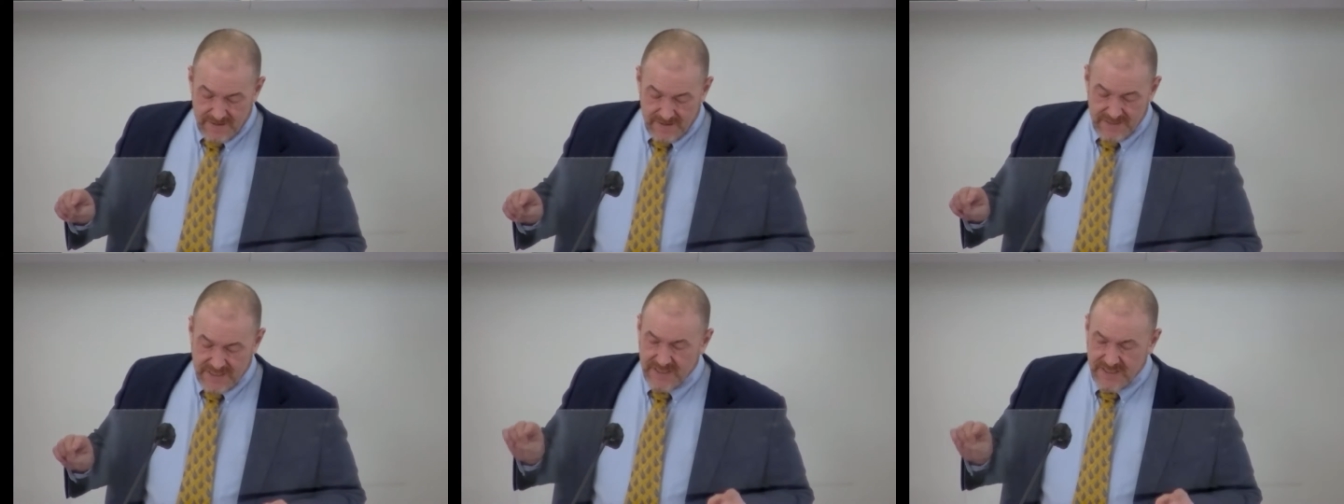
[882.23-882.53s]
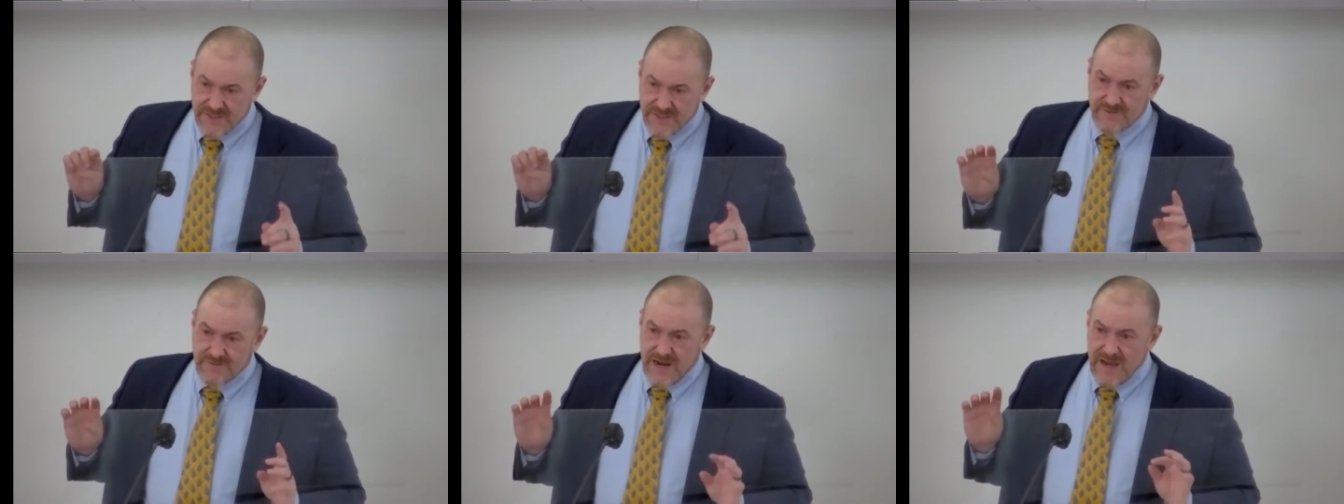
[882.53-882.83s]

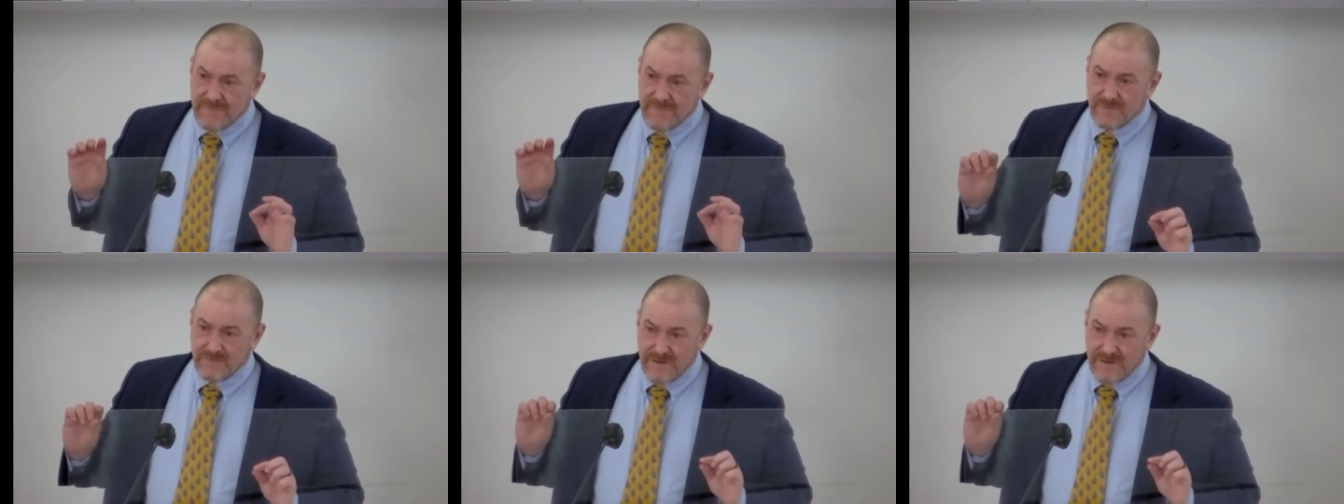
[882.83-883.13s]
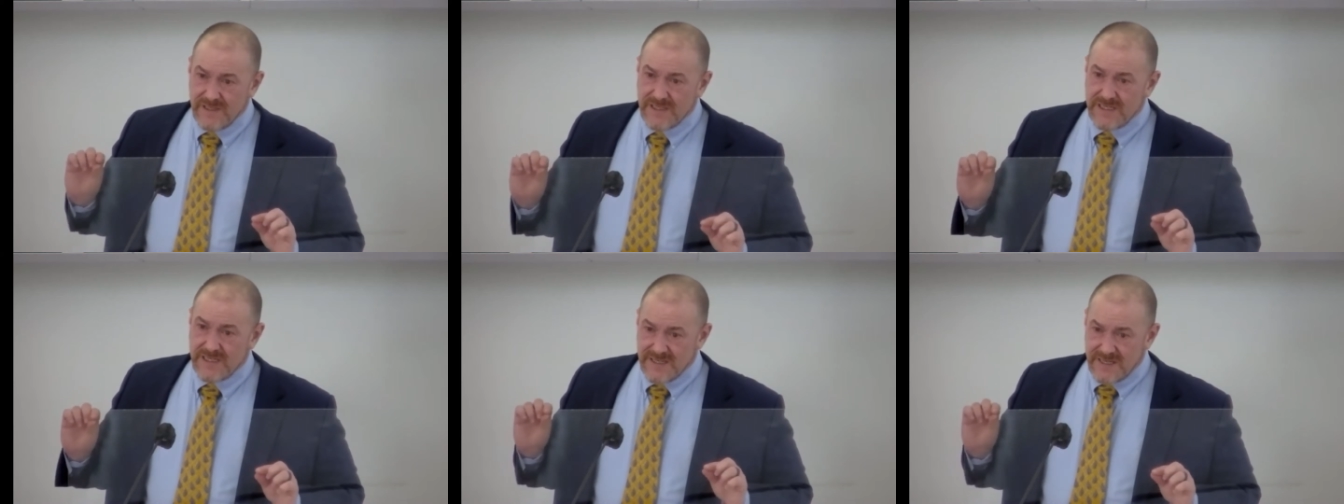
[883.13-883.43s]
because travel
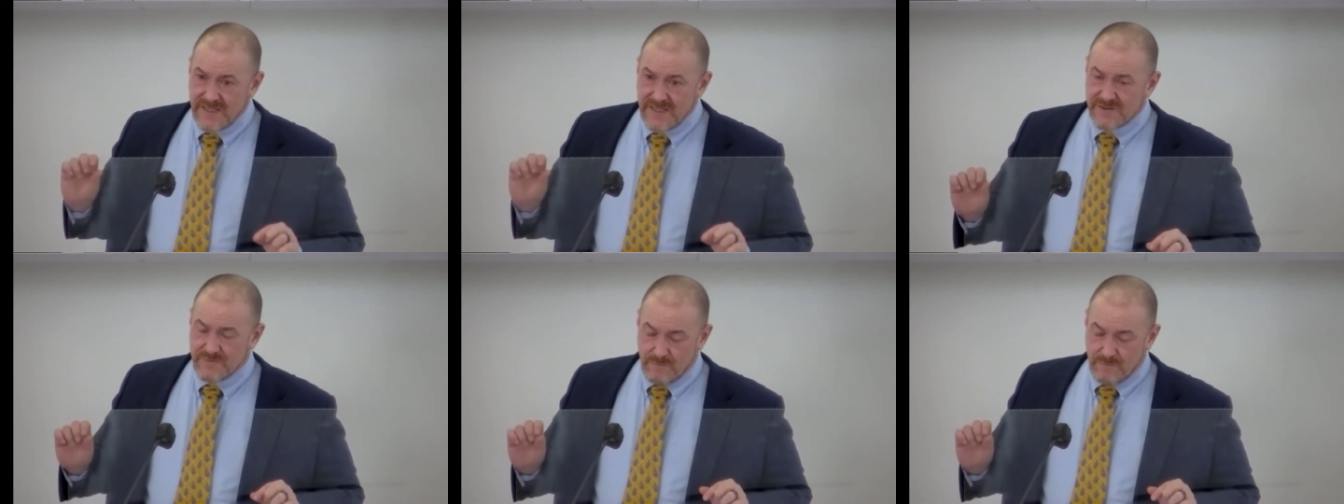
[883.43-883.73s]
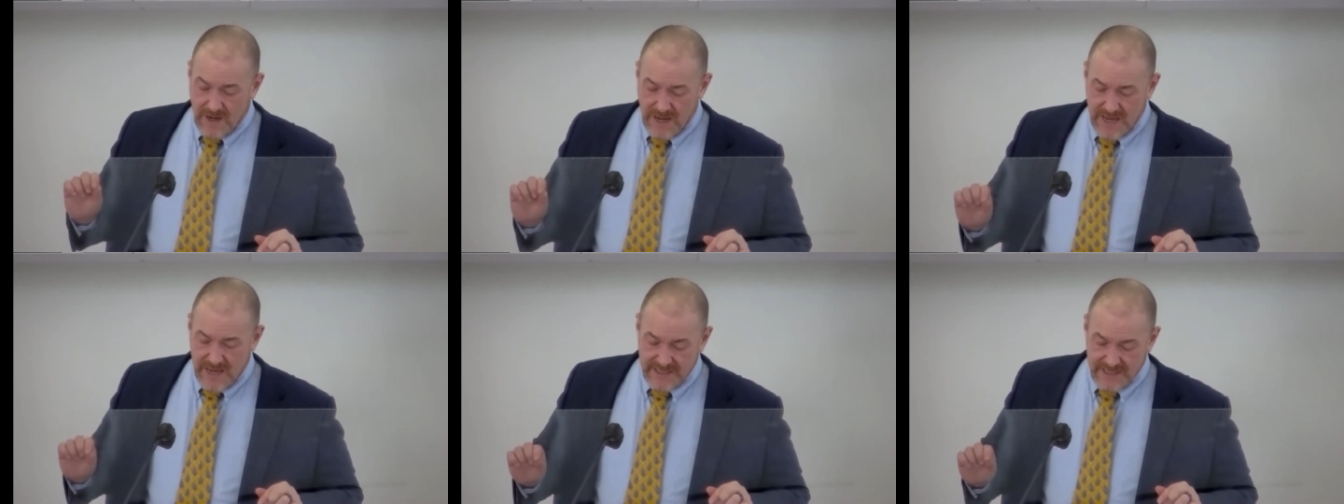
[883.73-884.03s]
really does
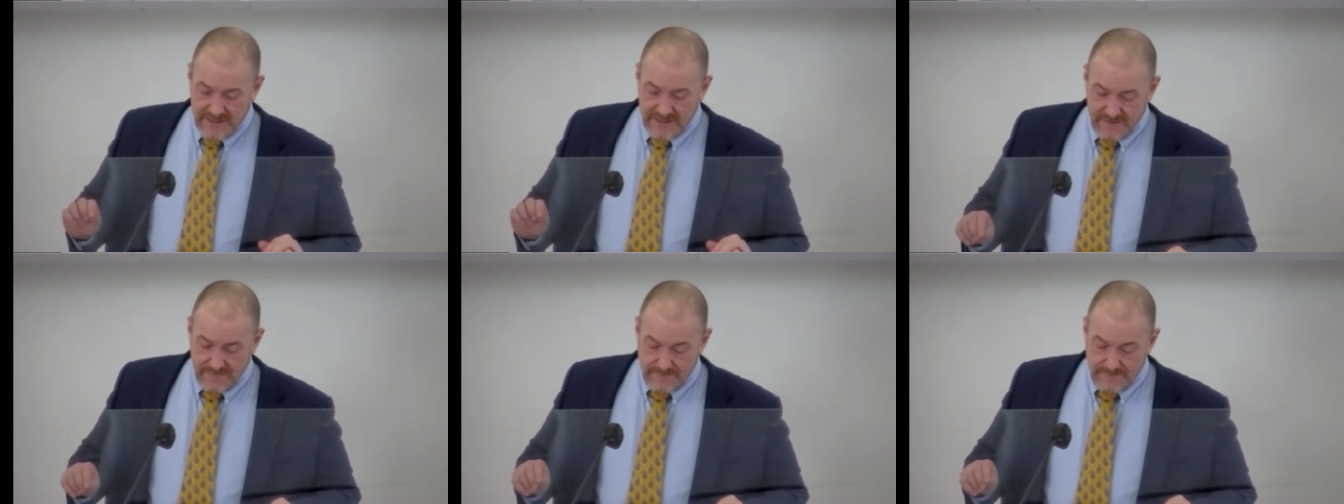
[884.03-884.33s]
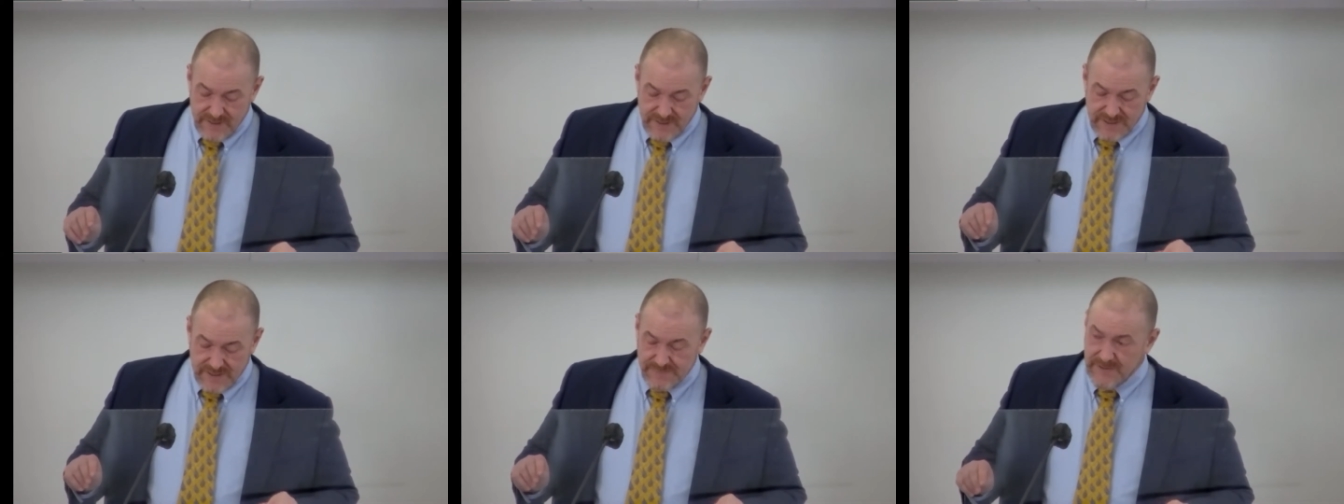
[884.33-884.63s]
widen your
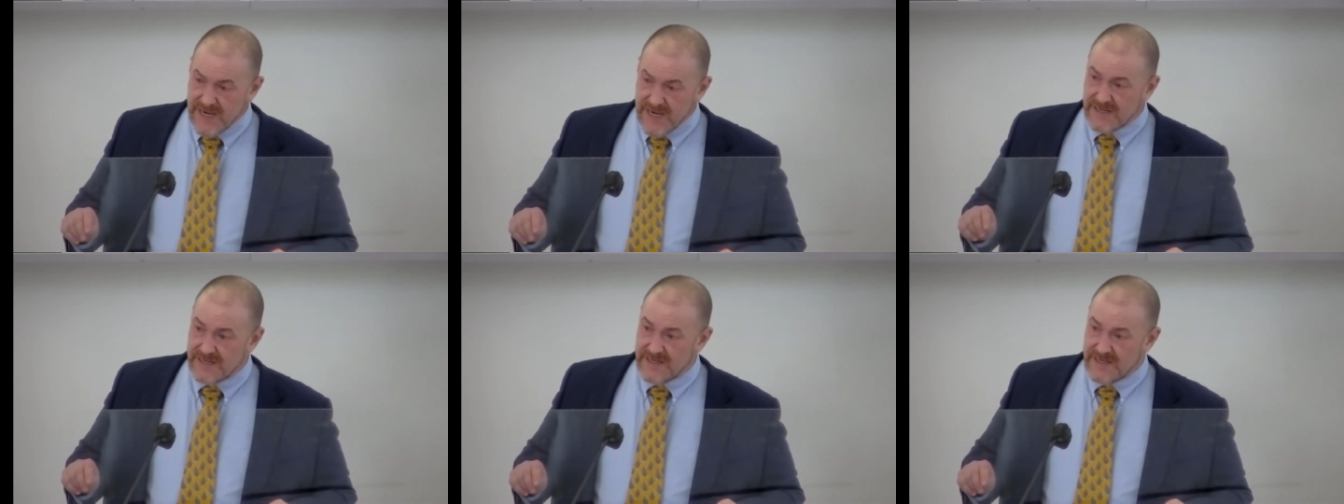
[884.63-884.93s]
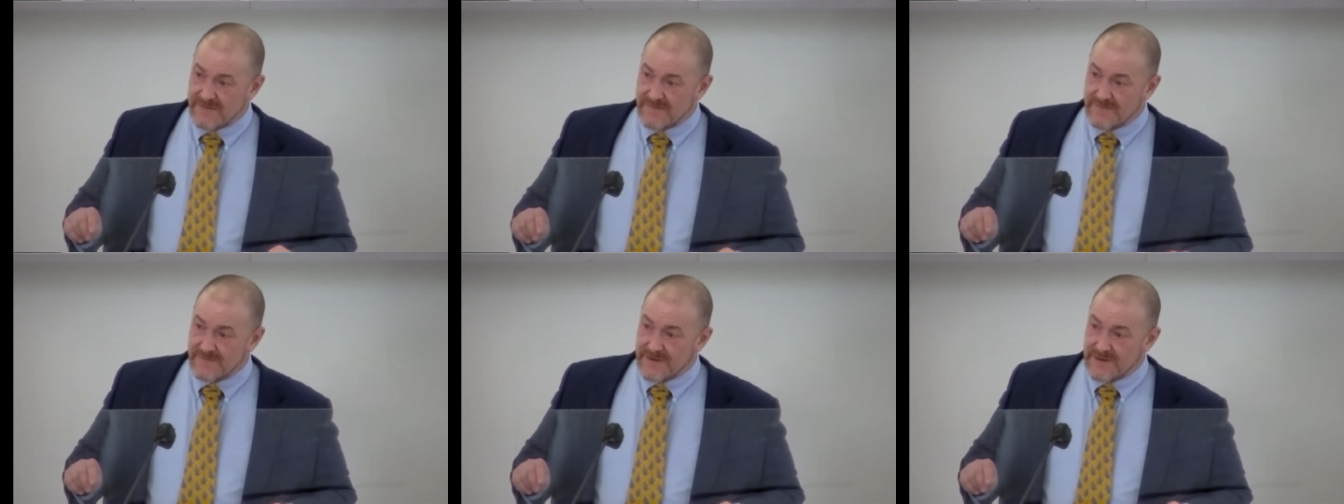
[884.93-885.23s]

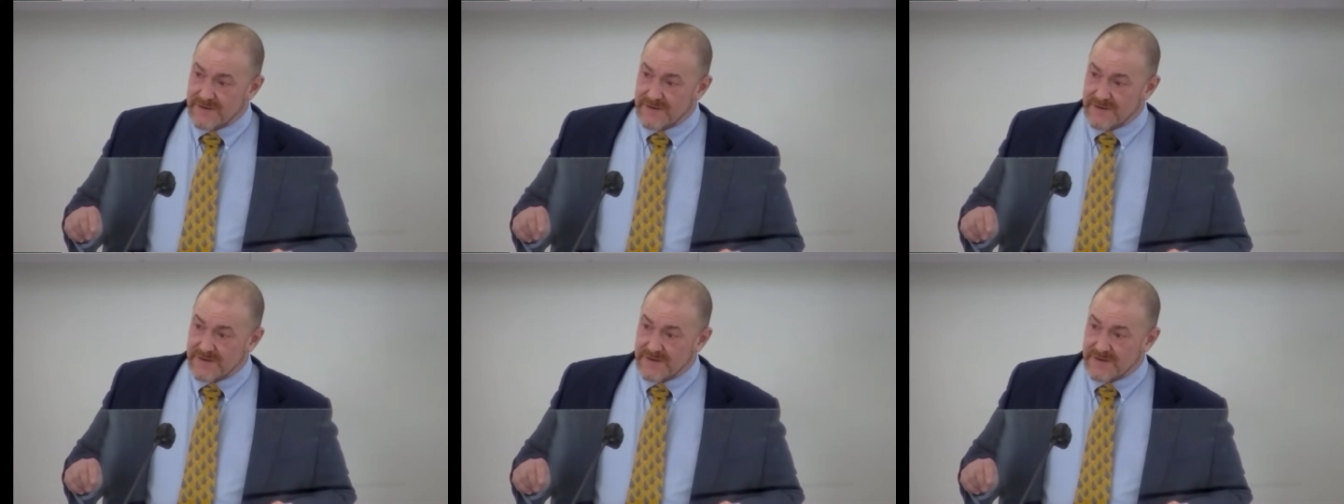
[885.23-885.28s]
perspective.